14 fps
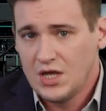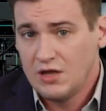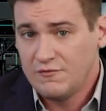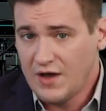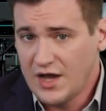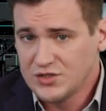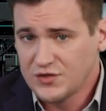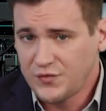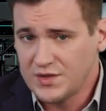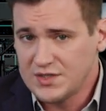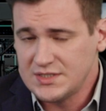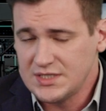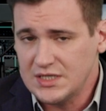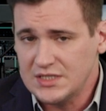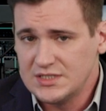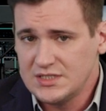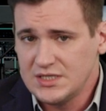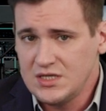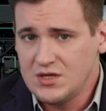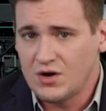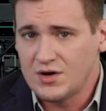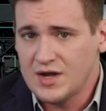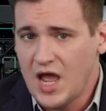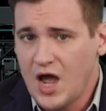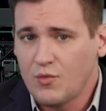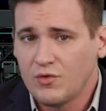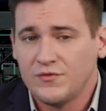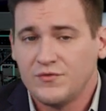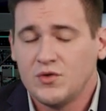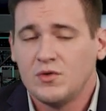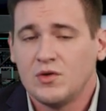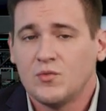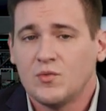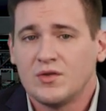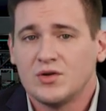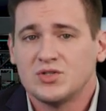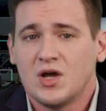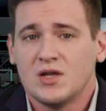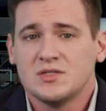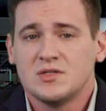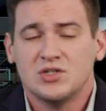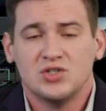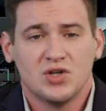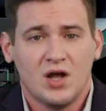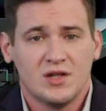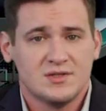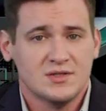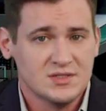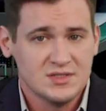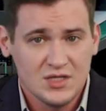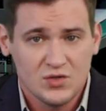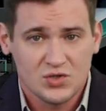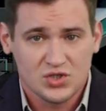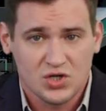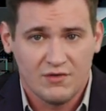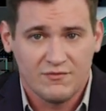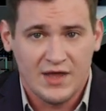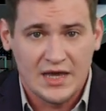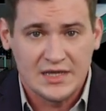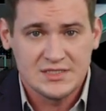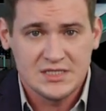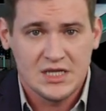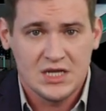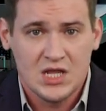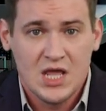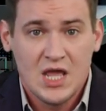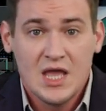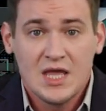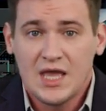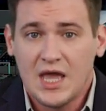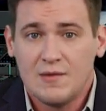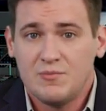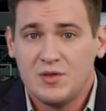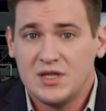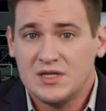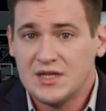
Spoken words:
Advisors for the CDC are now reviewing whether Johnson & Johnson's single-shot vaccine can be